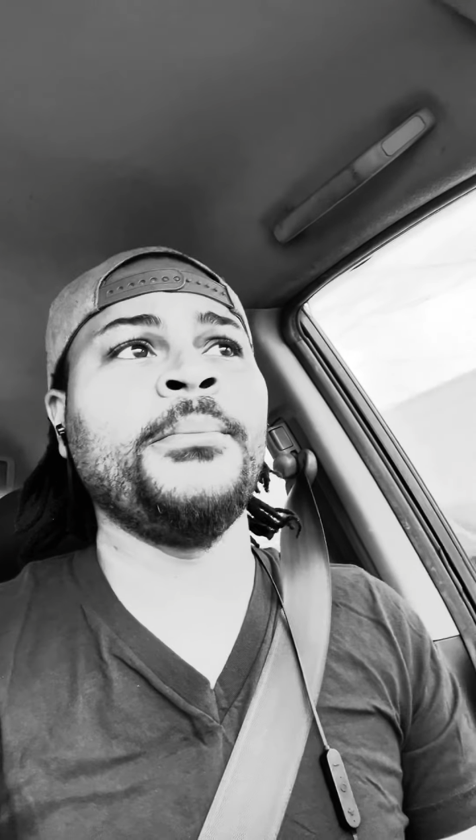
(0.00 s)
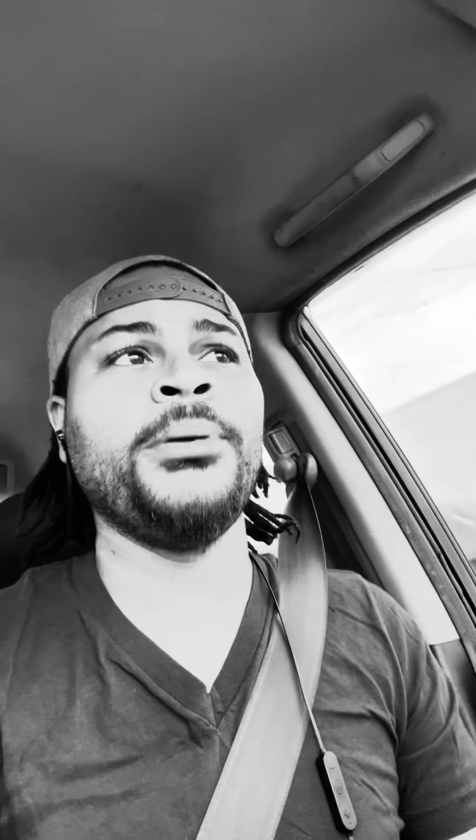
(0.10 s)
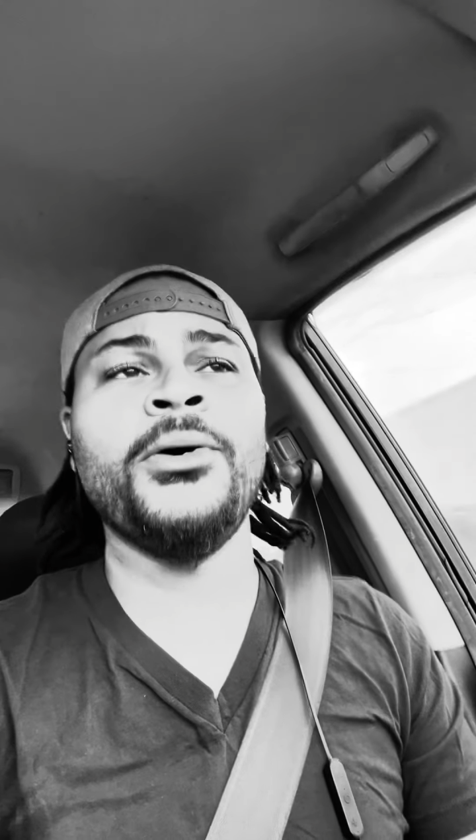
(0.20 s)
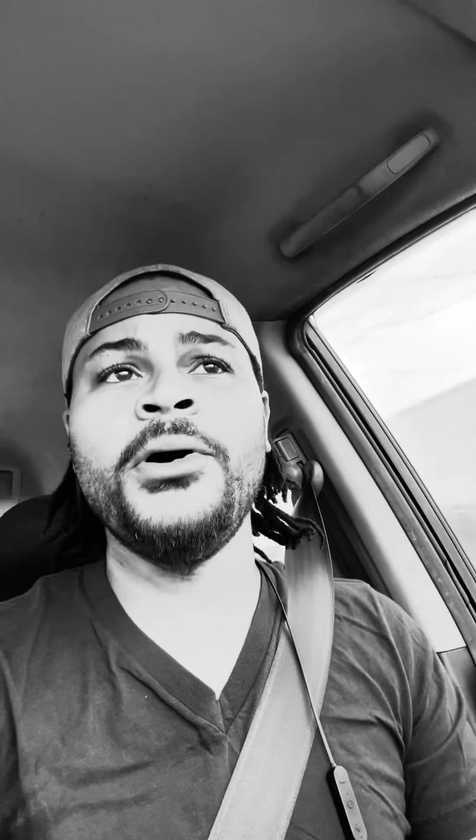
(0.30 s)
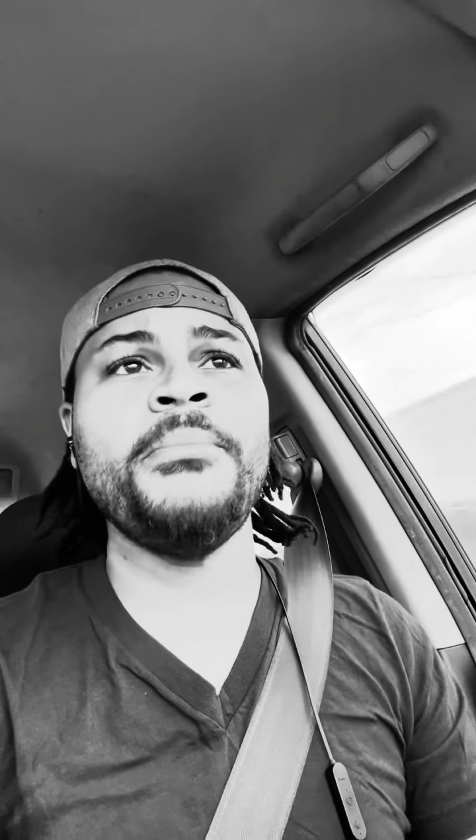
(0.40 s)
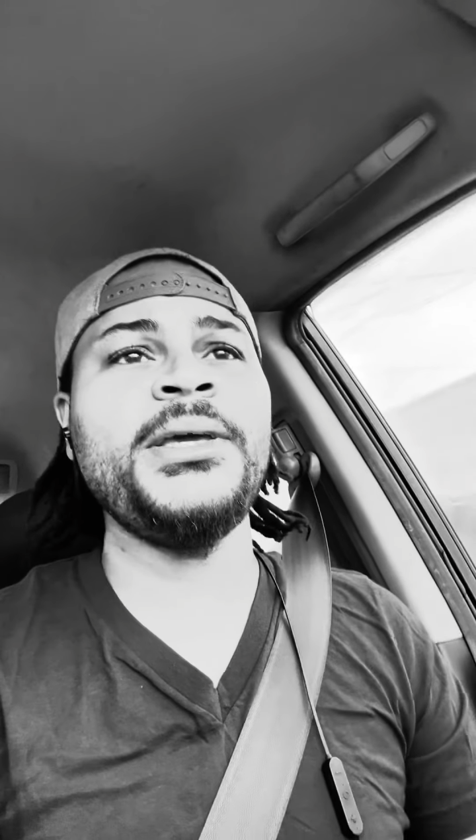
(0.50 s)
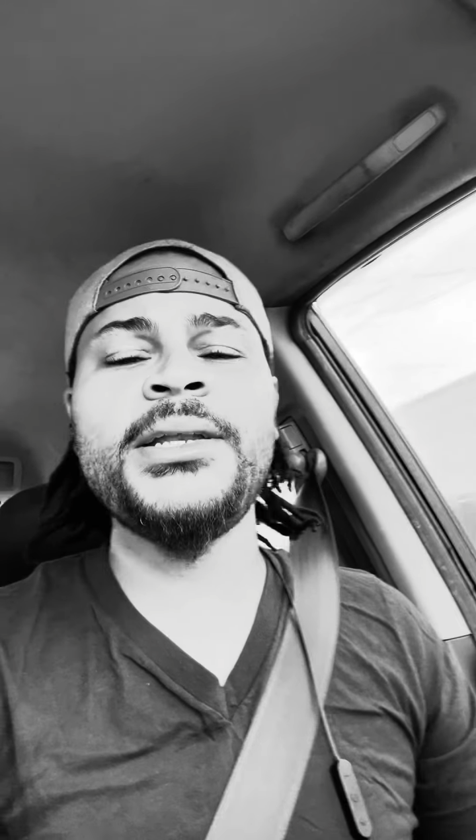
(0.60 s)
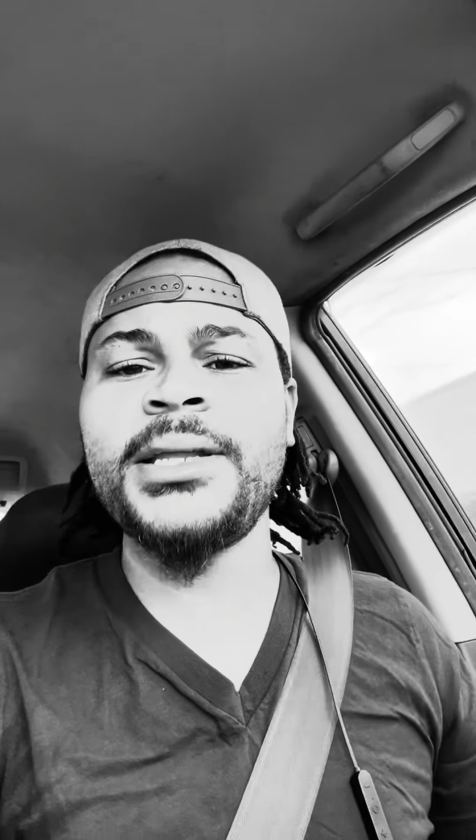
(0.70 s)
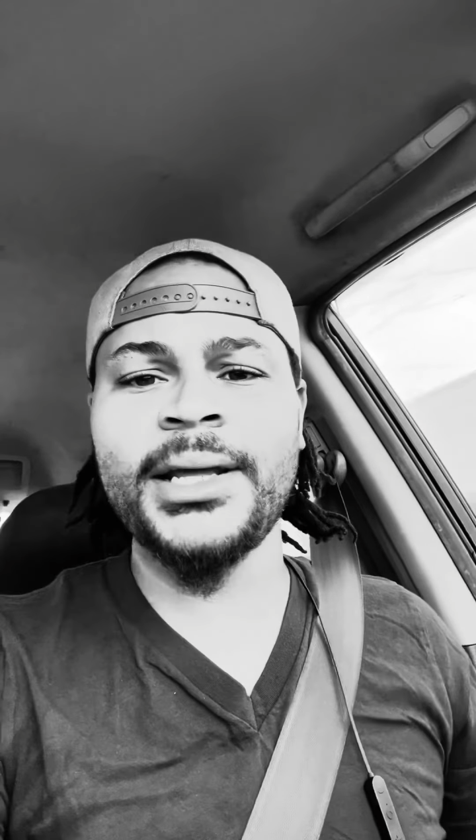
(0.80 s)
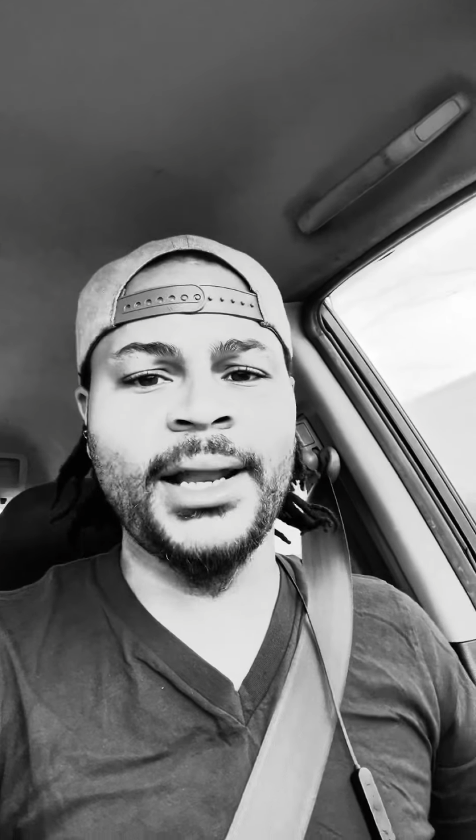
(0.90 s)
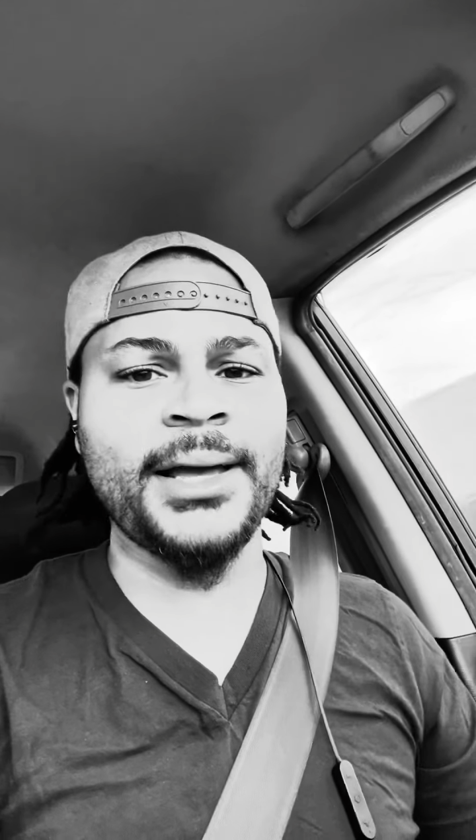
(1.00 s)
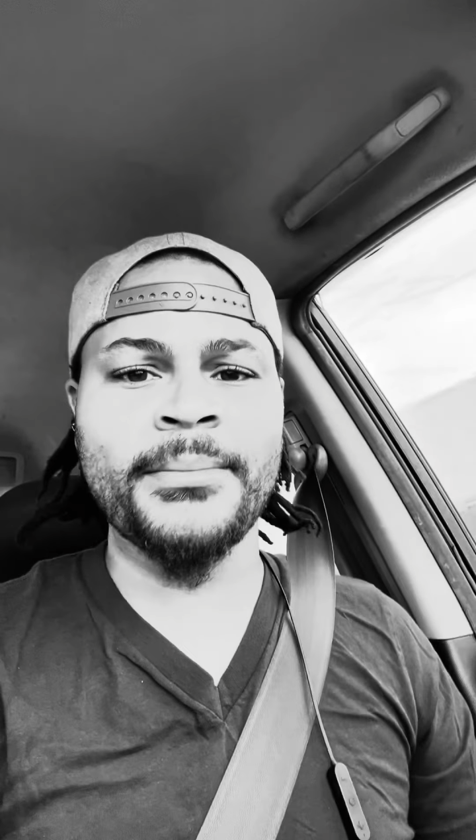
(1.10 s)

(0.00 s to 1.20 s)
blowing me, like